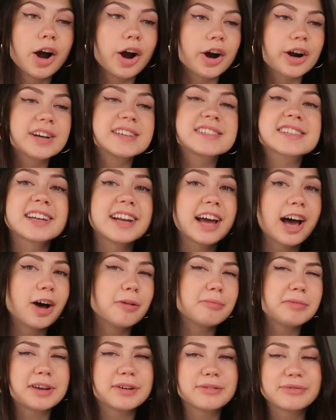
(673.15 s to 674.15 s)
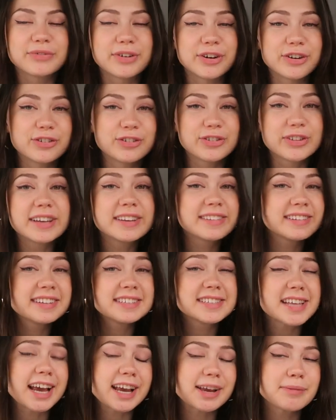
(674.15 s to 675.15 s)
Ari's gonna help me finish these in
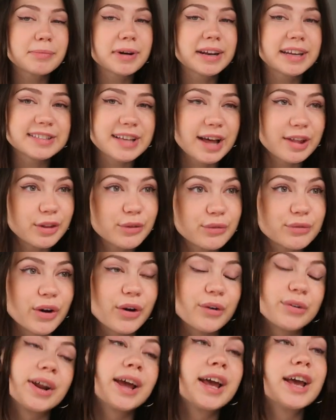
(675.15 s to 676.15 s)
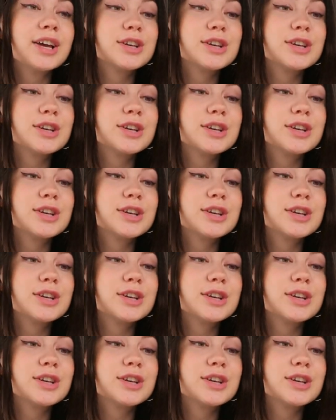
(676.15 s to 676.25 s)
a second, but he's on the phone.